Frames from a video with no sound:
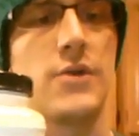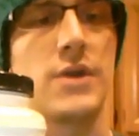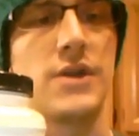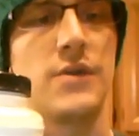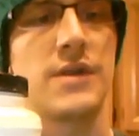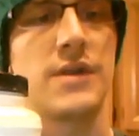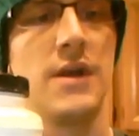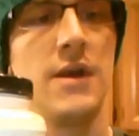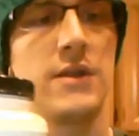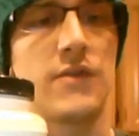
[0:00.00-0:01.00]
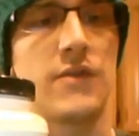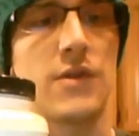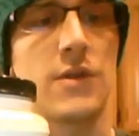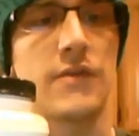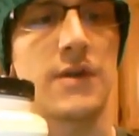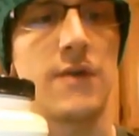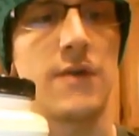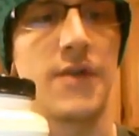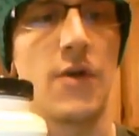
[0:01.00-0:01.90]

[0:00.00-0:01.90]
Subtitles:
You can use the Results in Recovery,